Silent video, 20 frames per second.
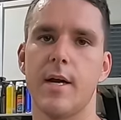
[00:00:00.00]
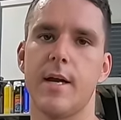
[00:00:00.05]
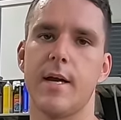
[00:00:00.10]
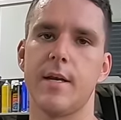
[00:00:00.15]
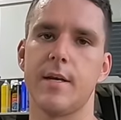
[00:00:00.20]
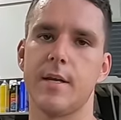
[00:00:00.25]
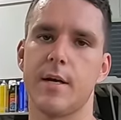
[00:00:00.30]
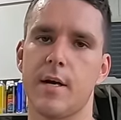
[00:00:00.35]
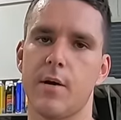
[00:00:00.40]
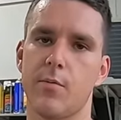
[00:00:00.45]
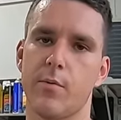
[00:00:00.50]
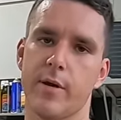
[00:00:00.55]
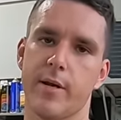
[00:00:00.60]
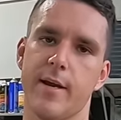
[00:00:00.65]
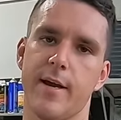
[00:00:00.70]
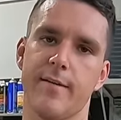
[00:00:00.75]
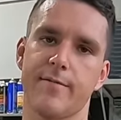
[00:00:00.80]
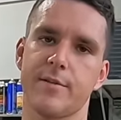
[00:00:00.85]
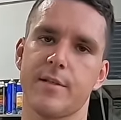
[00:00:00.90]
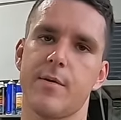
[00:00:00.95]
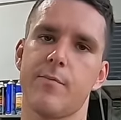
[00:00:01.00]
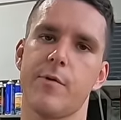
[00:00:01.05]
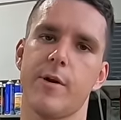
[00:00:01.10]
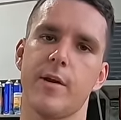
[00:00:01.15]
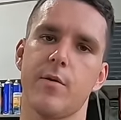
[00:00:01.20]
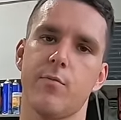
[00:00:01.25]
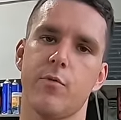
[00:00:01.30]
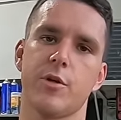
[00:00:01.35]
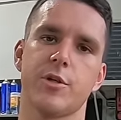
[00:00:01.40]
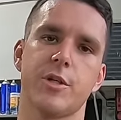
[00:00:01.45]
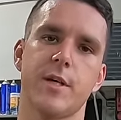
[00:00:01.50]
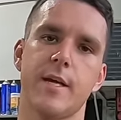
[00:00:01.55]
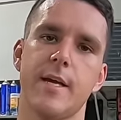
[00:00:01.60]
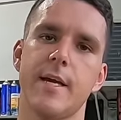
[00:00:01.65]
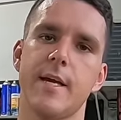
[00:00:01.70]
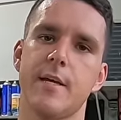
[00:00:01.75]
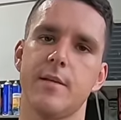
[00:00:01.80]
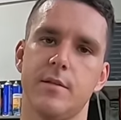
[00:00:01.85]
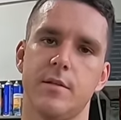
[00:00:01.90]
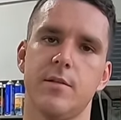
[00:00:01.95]
and we're going to have somewhere to wash our
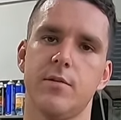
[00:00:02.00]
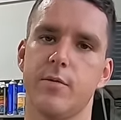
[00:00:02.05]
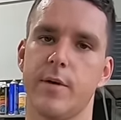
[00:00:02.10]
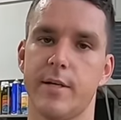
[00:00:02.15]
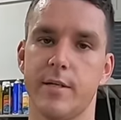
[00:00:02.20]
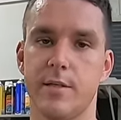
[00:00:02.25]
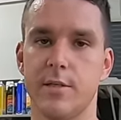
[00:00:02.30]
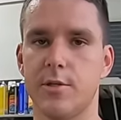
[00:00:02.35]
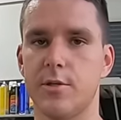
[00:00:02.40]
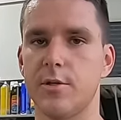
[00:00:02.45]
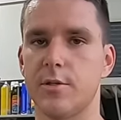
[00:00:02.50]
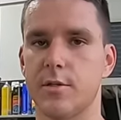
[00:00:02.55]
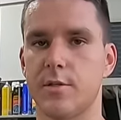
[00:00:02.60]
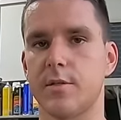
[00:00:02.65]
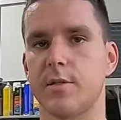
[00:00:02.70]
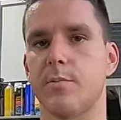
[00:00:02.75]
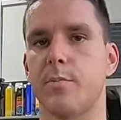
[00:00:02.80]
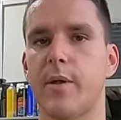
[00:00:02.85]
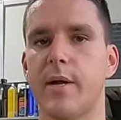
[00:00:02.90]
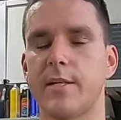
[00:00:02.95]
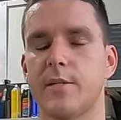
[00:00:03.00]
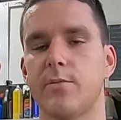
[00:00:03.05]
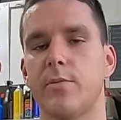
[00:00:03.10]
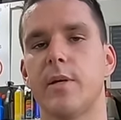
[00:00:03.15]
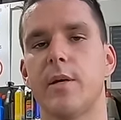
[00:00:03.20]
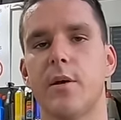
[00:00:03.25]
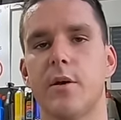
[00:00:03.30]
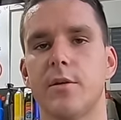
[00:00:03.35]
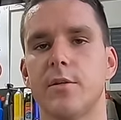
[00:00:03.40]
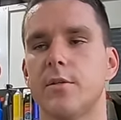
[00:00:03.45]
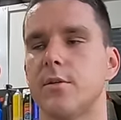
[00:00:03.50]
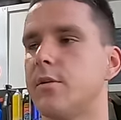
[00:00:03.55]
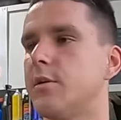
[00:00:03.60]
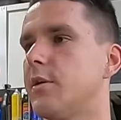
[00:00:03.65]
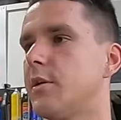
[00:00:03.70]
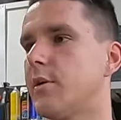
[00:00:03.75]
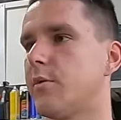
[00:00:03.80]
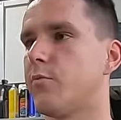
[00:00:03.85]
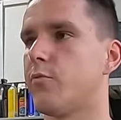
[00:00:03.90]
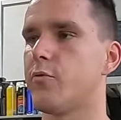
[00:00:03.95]
hands and do our dishes, because the place we go to,
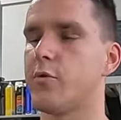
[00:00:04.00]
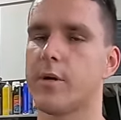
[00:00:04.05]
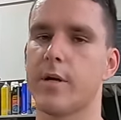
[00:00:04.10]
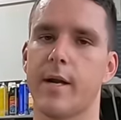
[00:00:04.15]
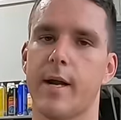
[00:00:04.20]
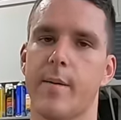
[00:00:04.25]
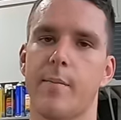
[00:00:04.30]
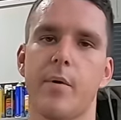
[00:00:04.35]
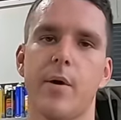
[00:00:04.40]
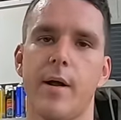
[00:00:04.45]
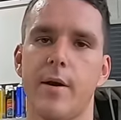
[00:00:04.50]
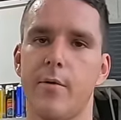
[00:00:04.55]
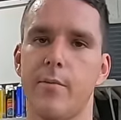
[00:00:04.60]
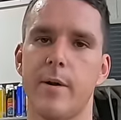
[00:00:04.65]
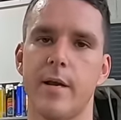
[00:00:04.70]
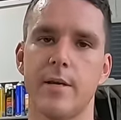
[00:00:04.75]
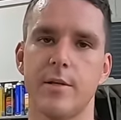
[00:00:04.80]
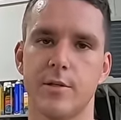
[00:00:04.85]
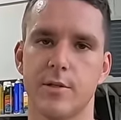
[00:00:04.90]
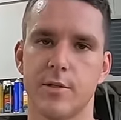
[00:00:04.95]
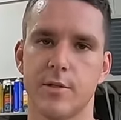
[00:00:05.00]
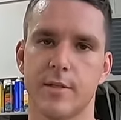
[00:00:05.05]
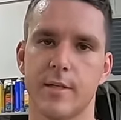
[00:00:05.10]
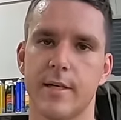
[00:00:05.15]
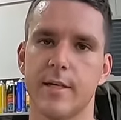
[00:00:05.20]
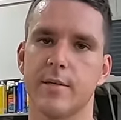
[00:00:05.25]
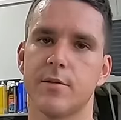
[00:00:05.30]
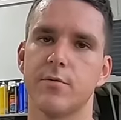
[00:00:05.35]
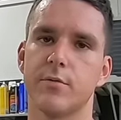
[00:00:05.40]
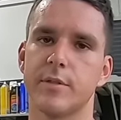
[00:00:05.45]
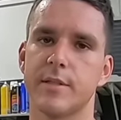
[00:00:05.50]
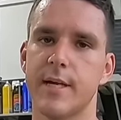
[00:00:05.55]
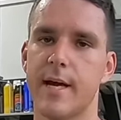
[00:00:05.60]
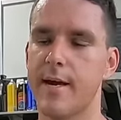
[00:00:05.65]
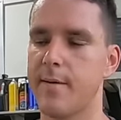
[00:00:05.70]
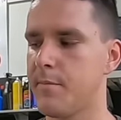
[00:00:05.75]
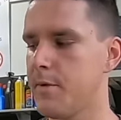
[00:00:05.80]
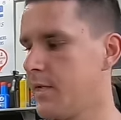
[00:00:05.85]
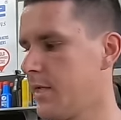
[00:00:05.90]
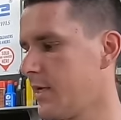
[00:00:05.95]
you got to walk a couple hundred meters just to get to a
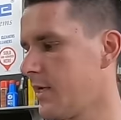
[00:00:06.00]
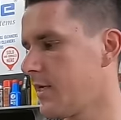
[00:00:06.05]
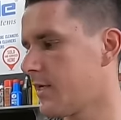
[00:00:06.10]
tap.